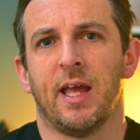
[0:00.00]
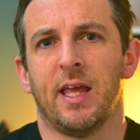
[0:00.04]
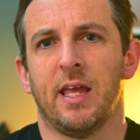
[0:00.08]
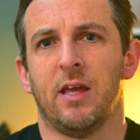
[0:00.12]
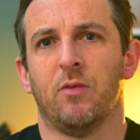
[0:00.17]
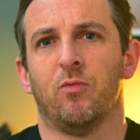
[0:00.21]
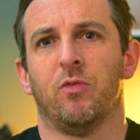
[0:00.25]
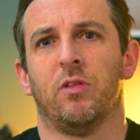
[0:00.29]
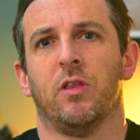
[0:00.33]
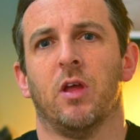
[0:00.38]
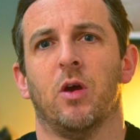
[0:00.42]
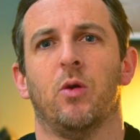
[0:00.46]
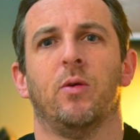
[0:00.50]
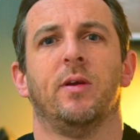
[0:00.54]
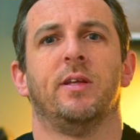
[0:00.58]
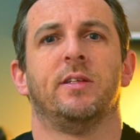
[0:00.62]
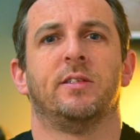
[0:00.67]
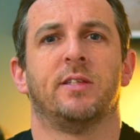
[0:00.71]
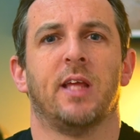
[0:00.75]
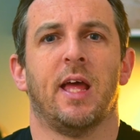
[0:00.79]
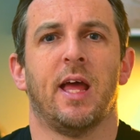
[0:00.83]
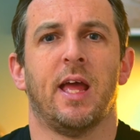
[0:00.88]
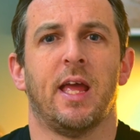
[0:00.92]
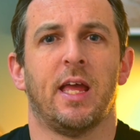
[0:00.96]
even though
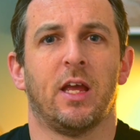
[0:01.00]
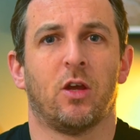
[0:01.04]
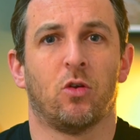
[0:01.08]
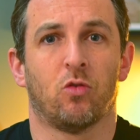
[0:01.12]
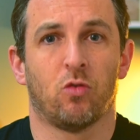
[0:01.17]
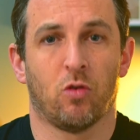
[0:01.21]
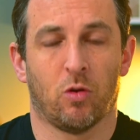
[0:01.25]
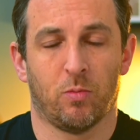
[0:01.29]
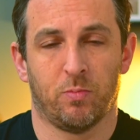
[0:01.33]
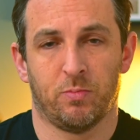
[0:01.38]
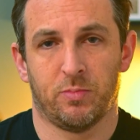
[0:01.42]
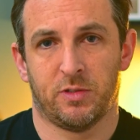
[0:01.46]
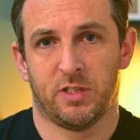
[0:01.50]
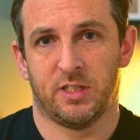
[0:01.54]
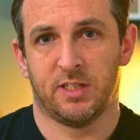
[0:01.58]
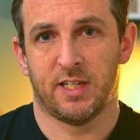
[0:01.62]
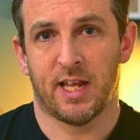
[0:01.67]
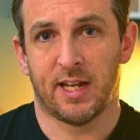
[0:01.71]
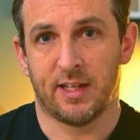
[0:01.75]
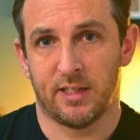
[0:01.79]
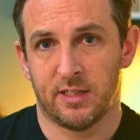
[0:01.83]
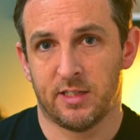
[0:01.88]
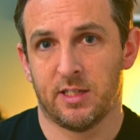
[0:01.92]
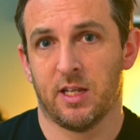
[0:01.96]
it's a cropped
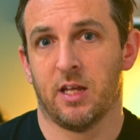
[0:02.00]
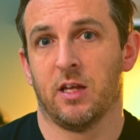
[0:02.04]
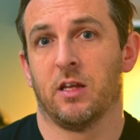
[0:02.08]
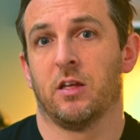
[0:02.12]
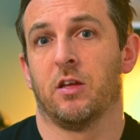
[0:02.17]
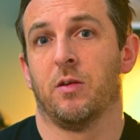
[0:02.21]
sensor